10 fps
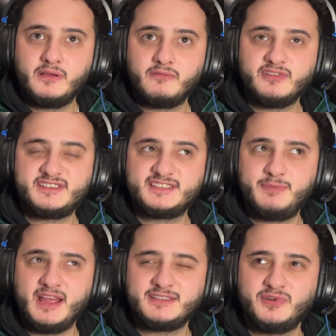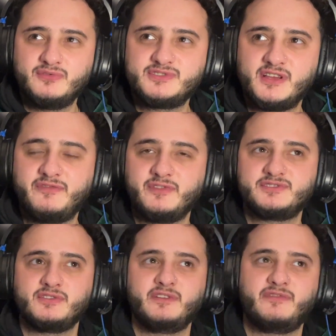respect, but also feel
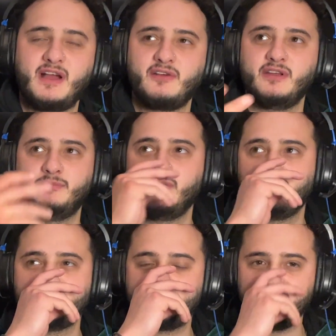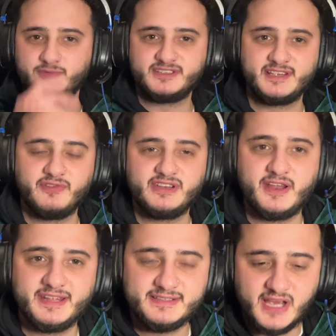sorry for Ari, but respect what Cirie
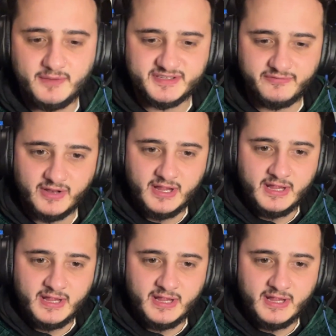done in terms of